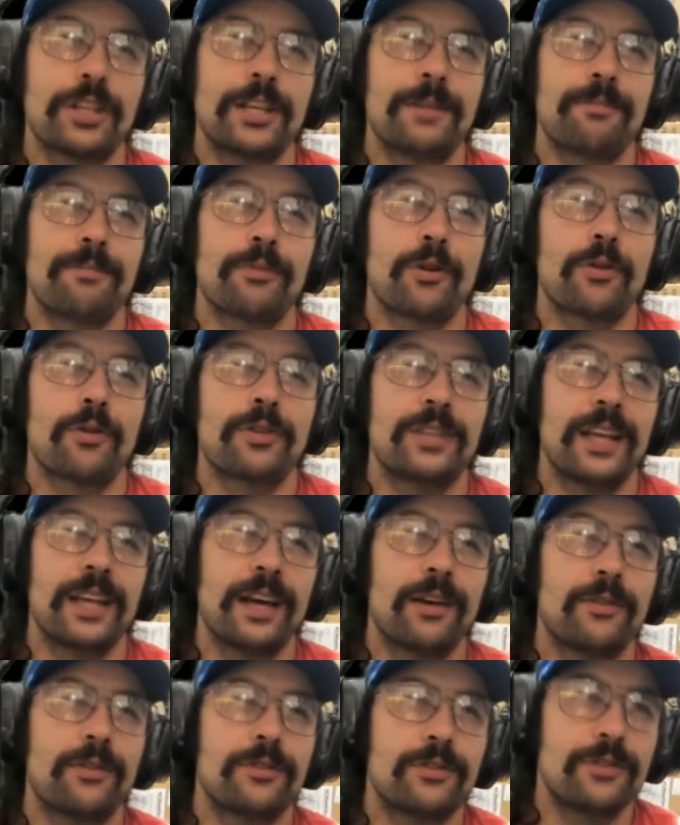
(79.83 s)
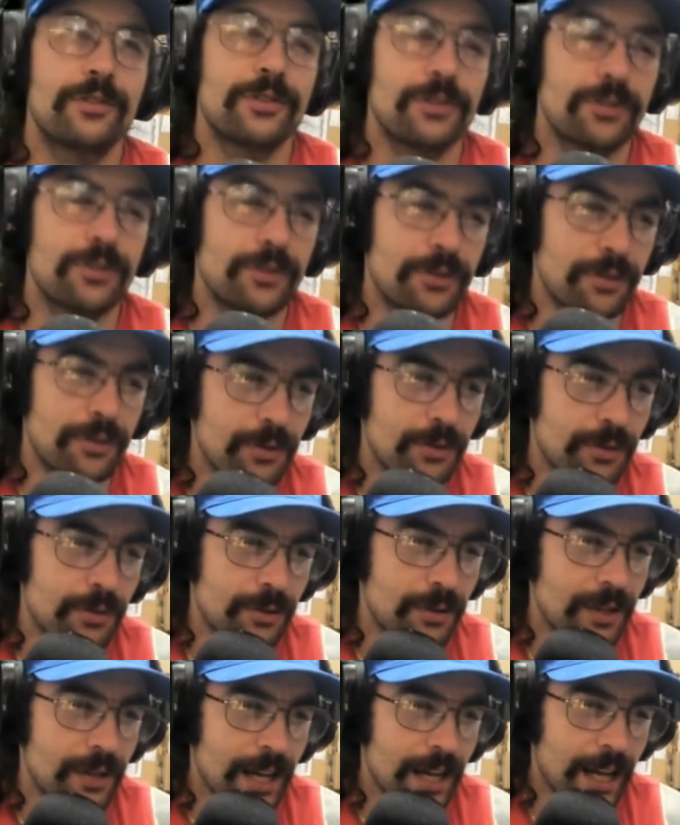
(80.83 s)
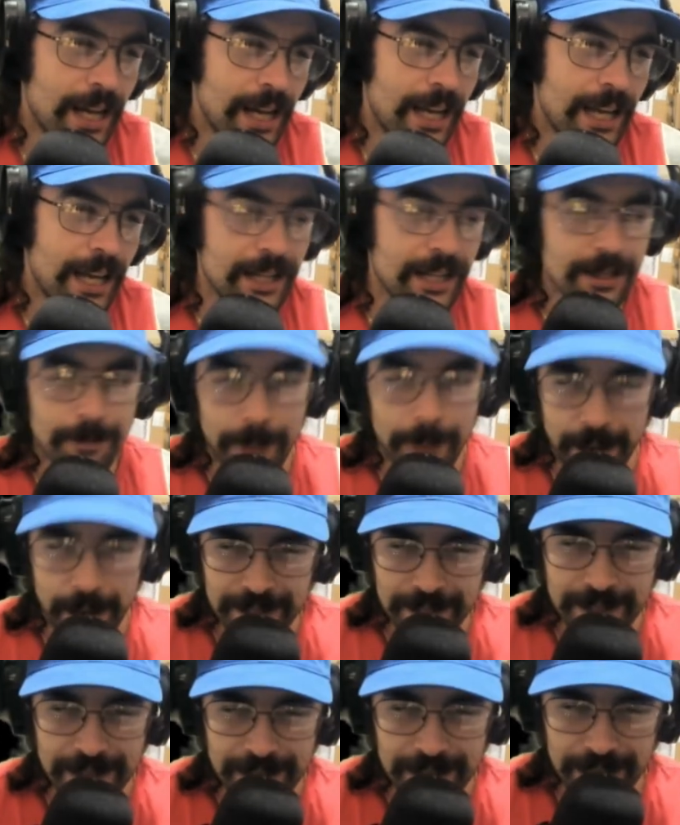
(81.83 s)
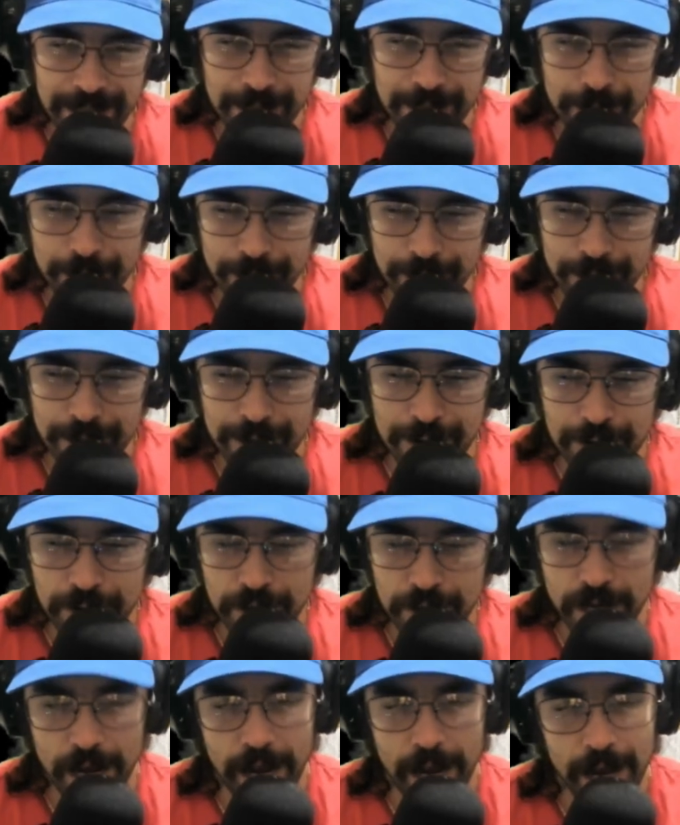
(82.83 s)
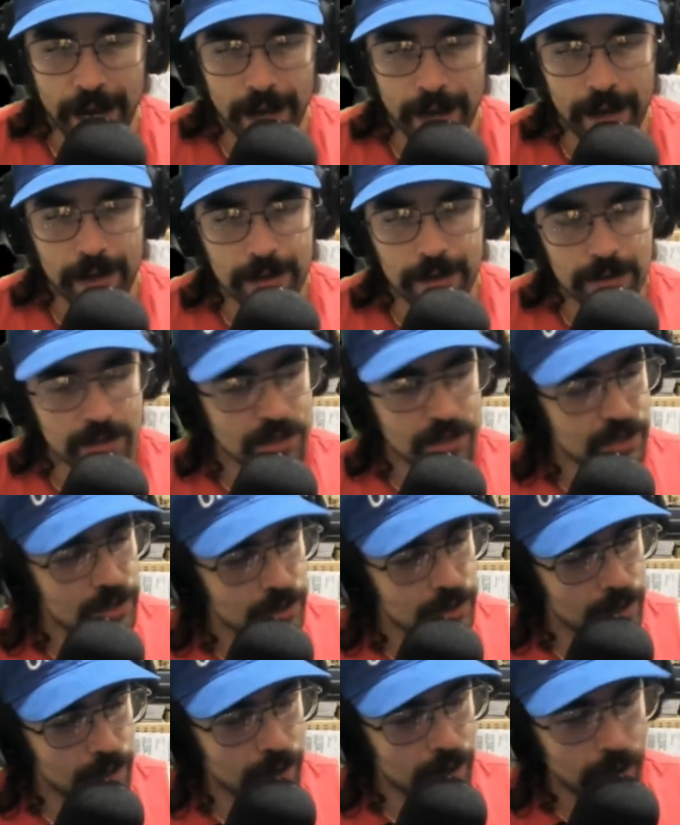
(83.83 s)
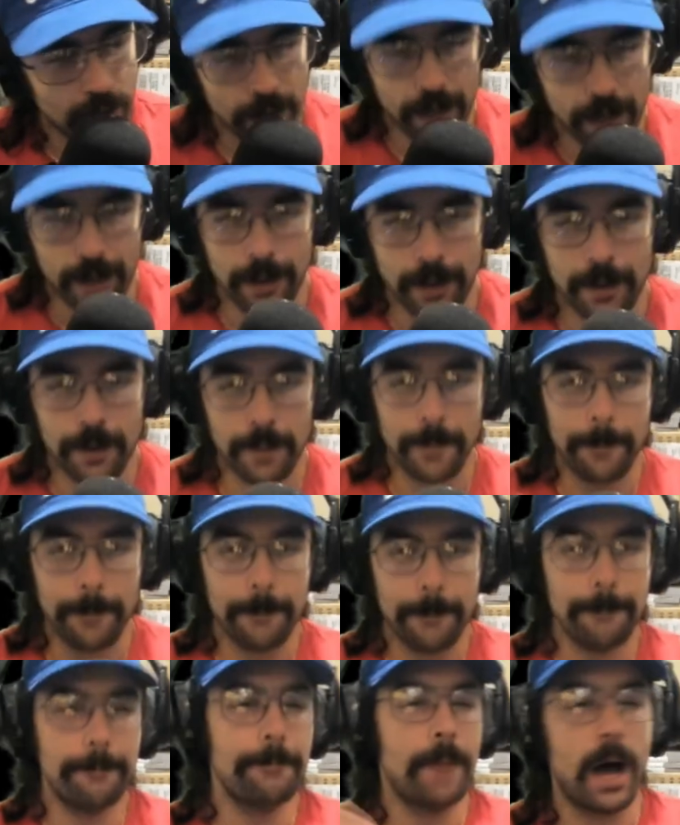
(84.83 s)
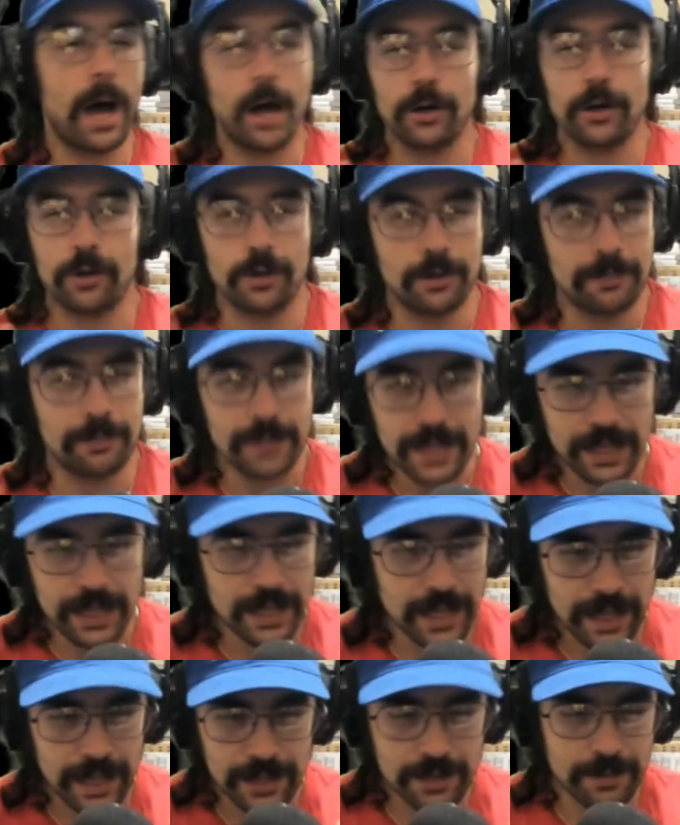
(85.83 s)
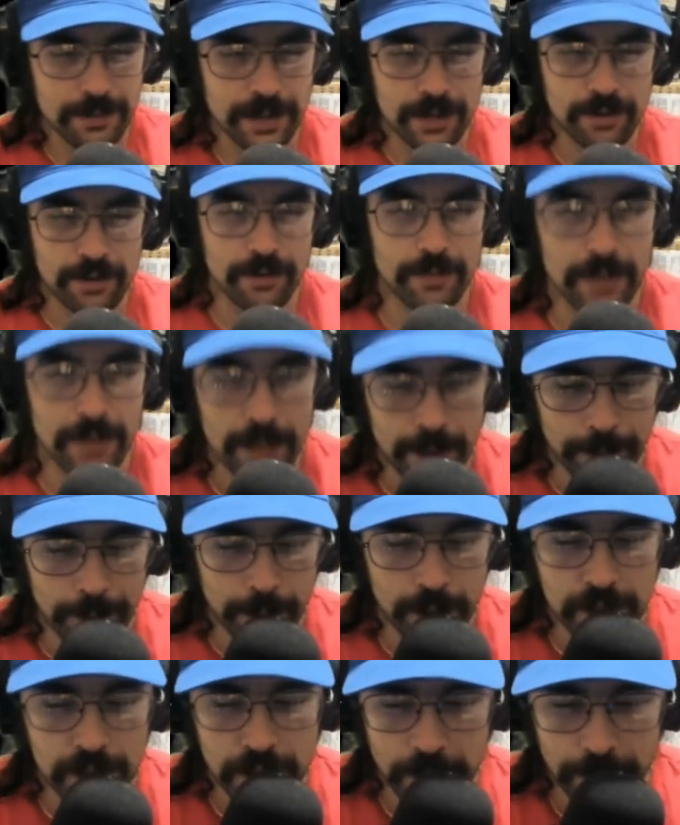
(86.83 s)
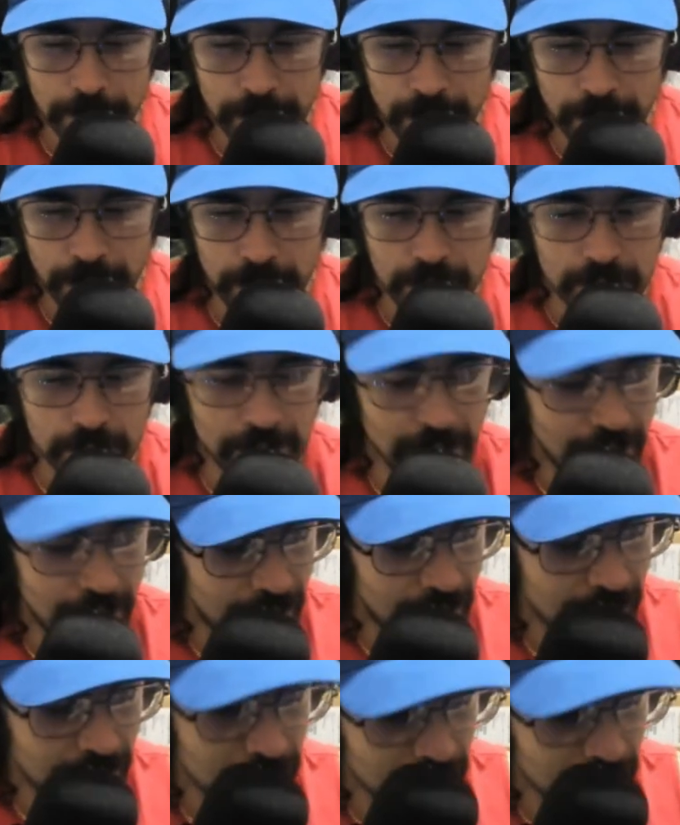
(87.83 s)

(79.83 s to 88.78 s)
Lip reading: it broke down to independent thinkers, as the modern media, as the mainstream media puts it, because we had